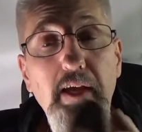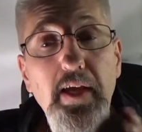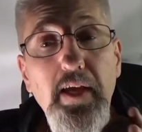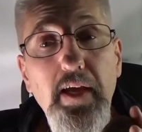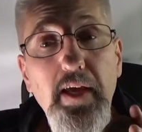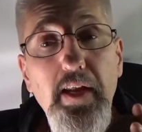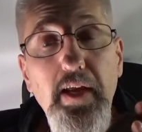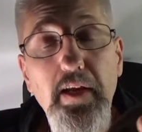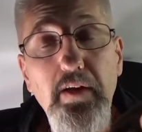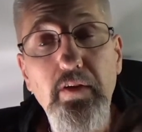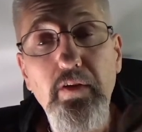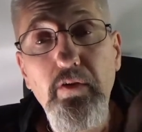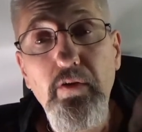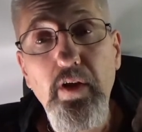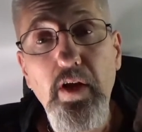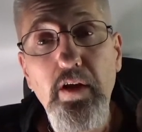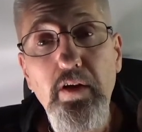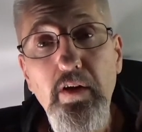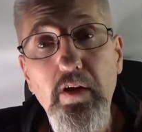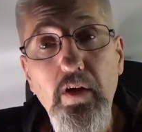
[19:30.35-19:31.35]
And I do
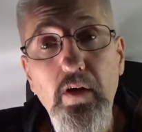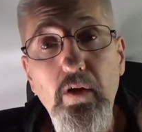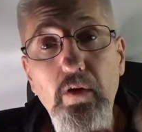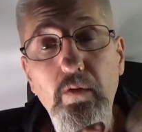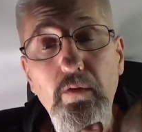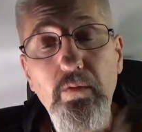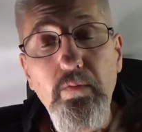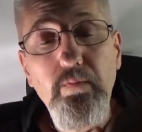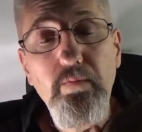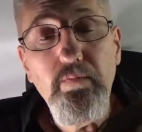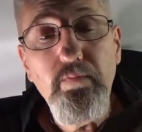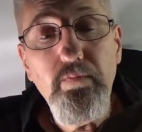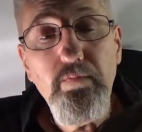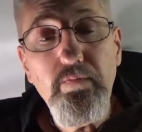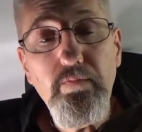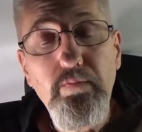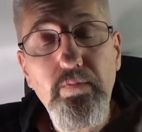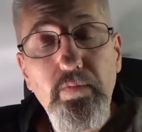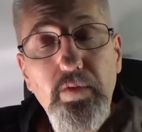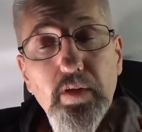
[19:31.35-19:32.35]
not know
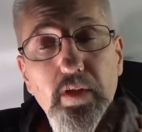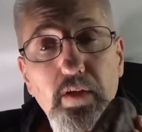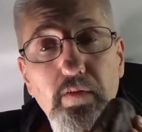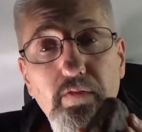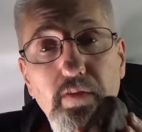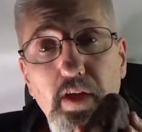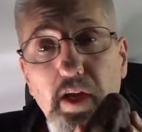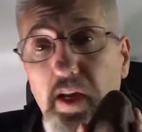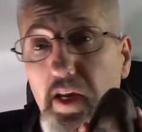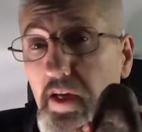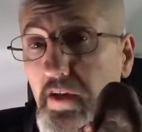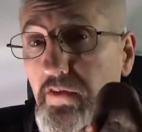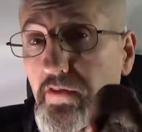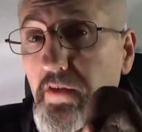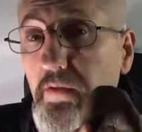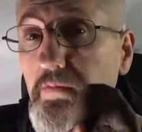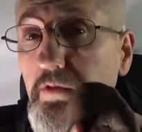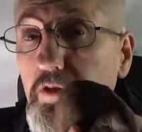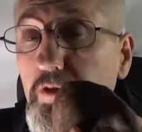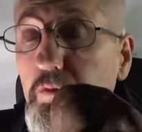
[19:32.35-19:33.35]
if that has
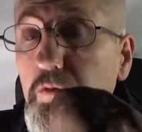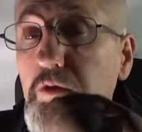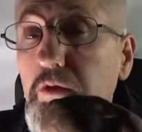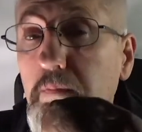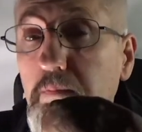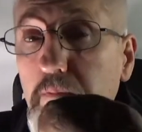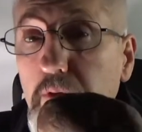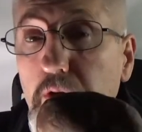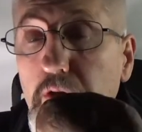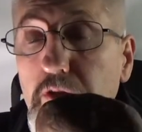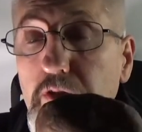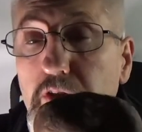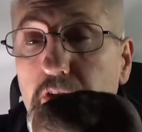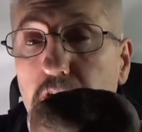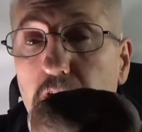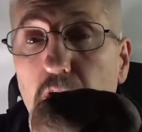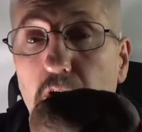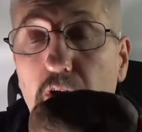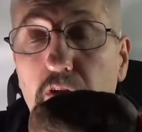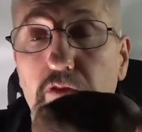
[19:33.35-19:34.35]
something to do with the person
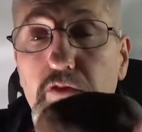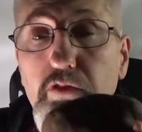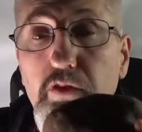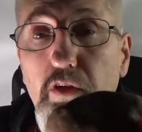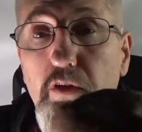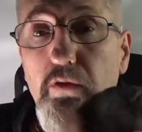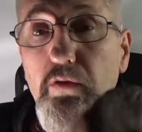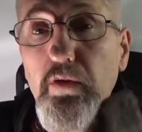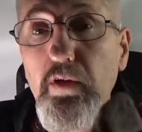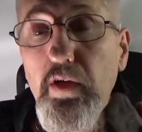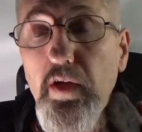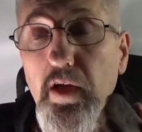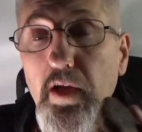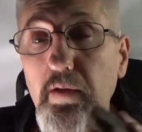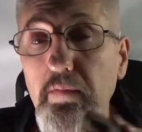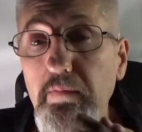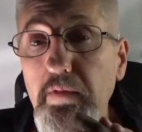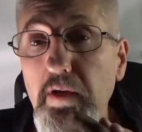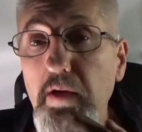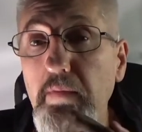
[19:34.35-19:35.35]
also.
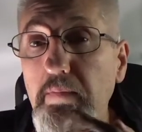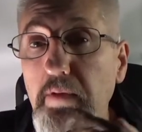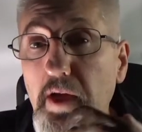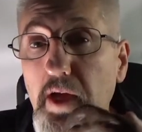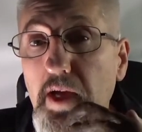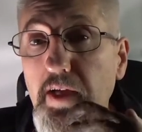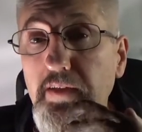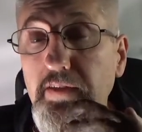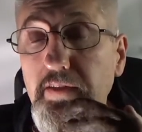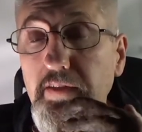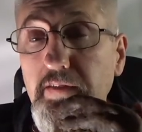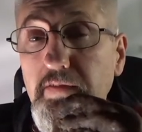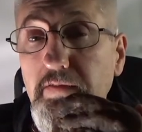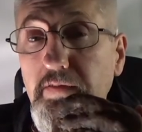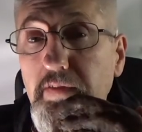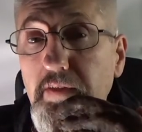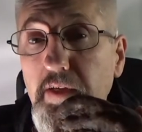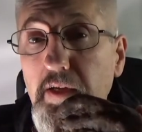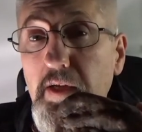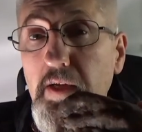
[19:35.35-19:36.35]
I'm not positive,
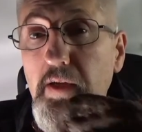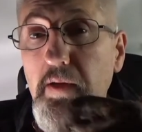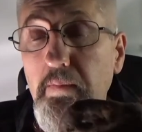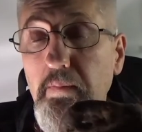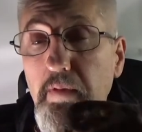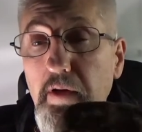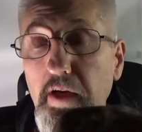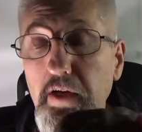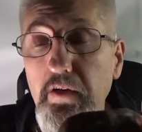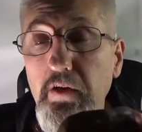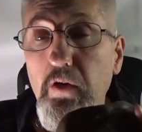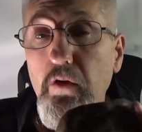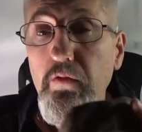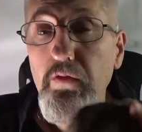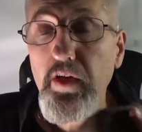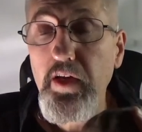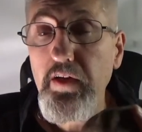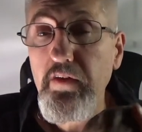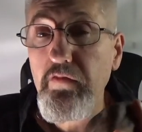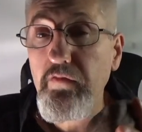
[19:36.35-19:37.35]
but I know
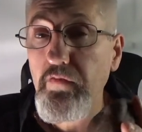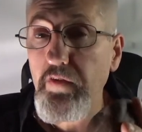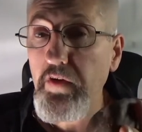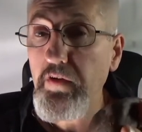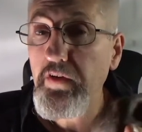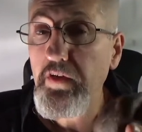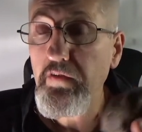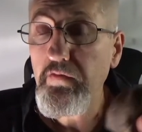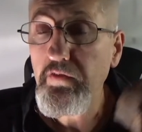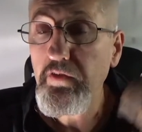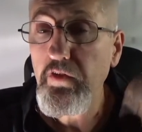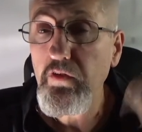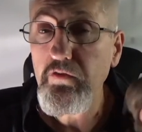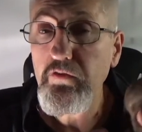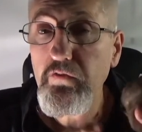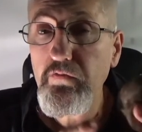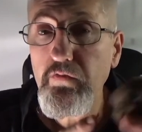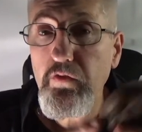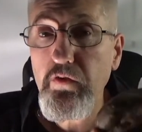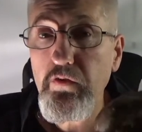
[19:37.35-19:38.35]
that it's very difficult to
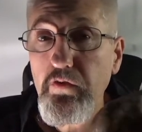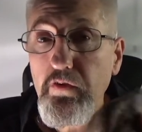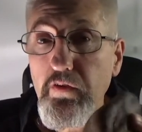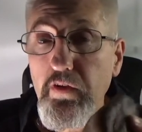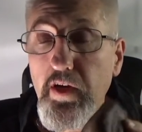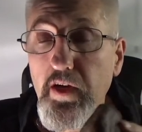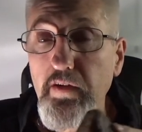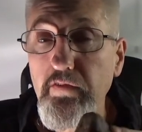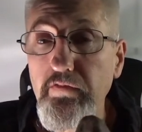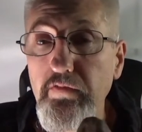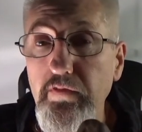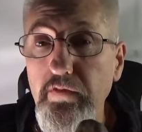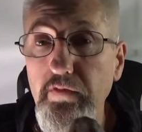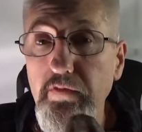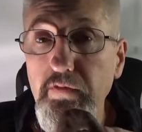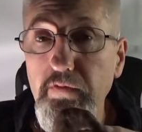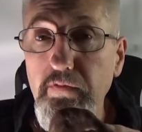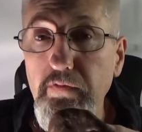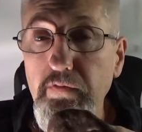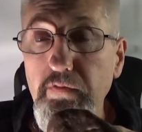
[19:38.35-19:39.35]
photograph
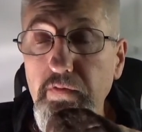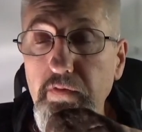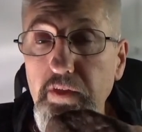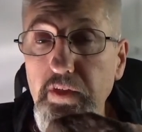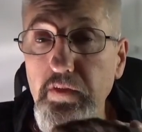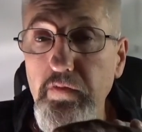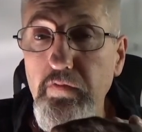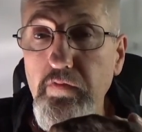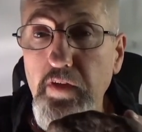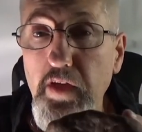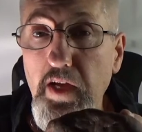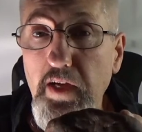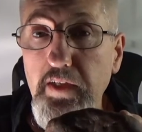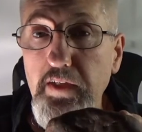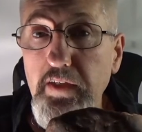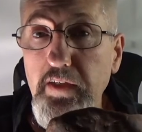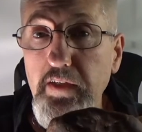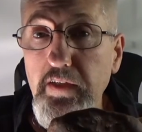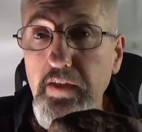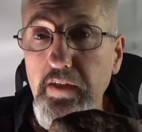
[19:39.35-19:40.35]
the effect.